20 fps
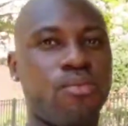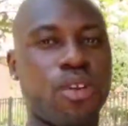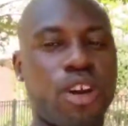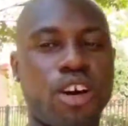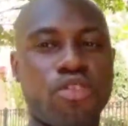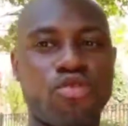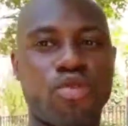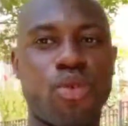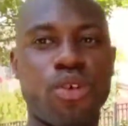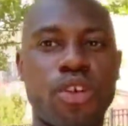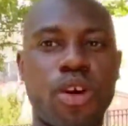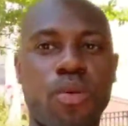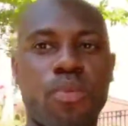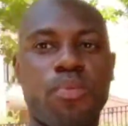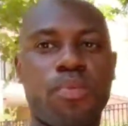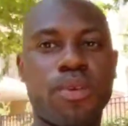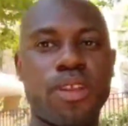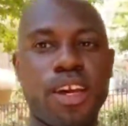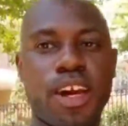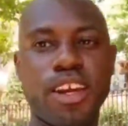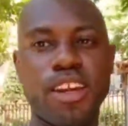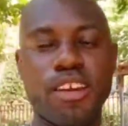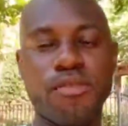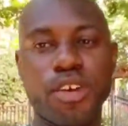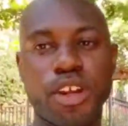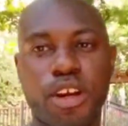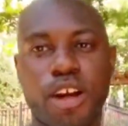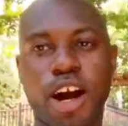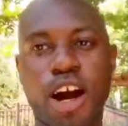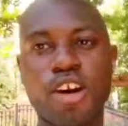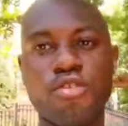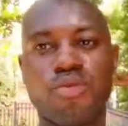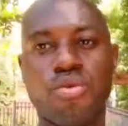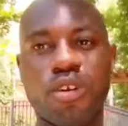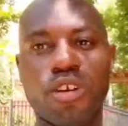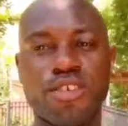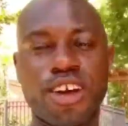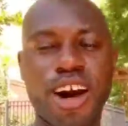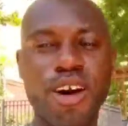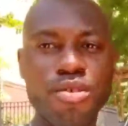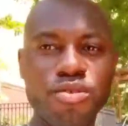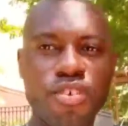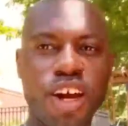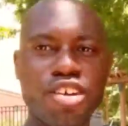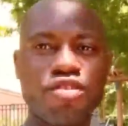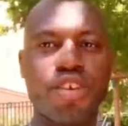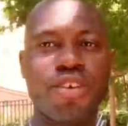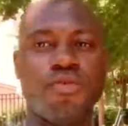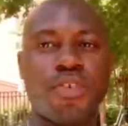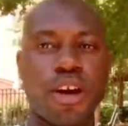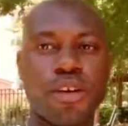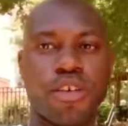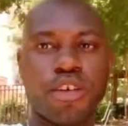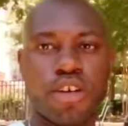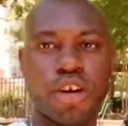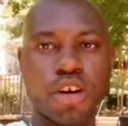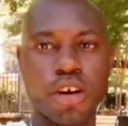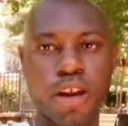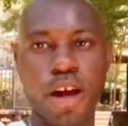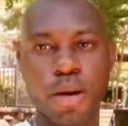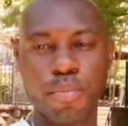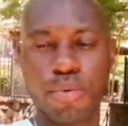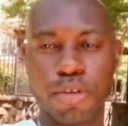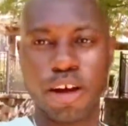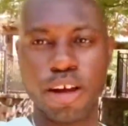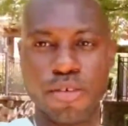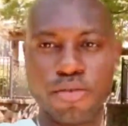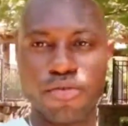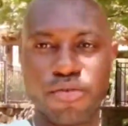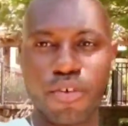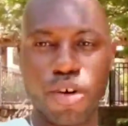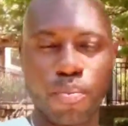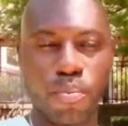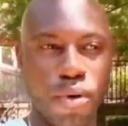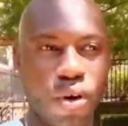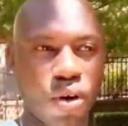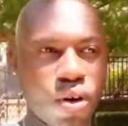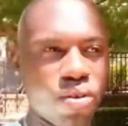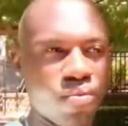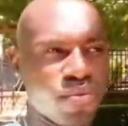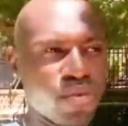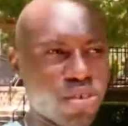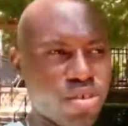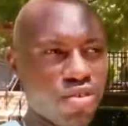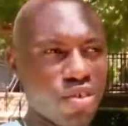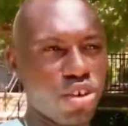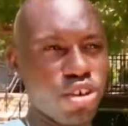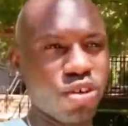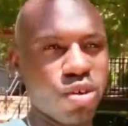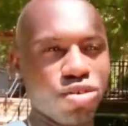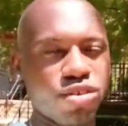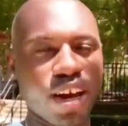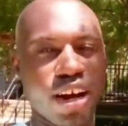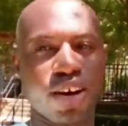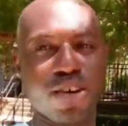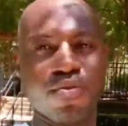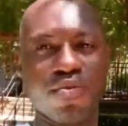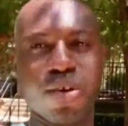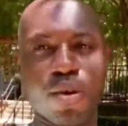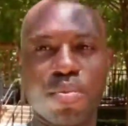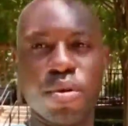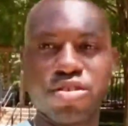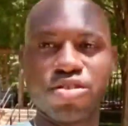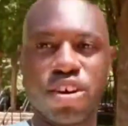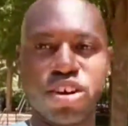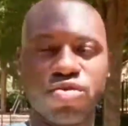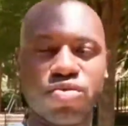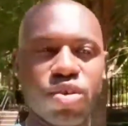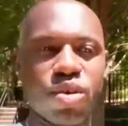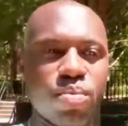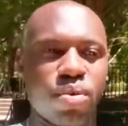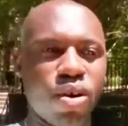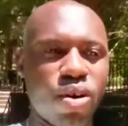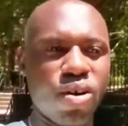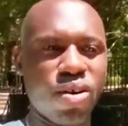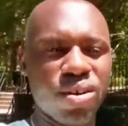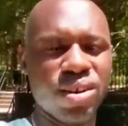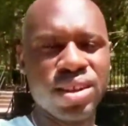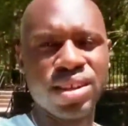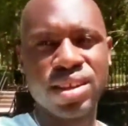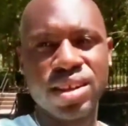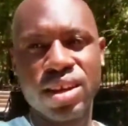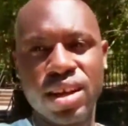when I was growing up and even in college, was I was actually very good at playing football. So, you know, tackle football, touch football.